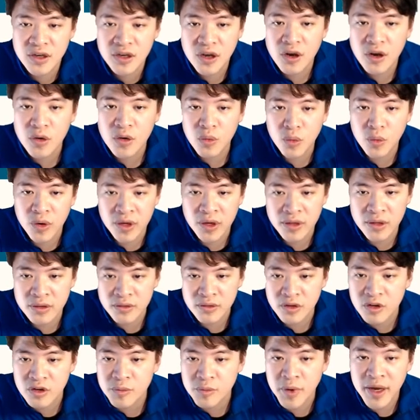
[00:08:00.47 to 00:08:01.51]
when
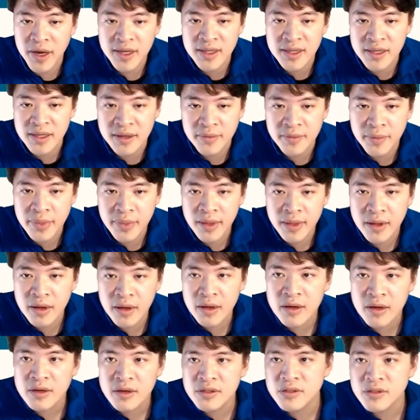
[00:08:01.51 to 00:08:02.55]
you're mining.
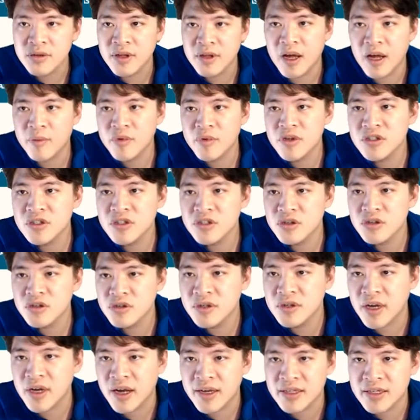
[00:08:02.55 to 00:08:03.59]
So I'm going to show you guys